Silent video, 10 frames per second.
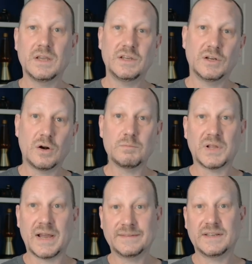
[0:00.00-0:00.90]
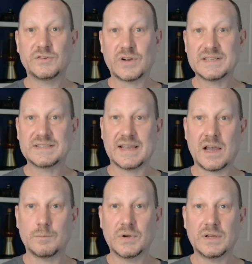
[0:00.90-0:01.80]
You don't blindly trust the
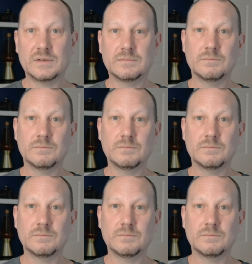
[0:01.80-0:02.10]
output,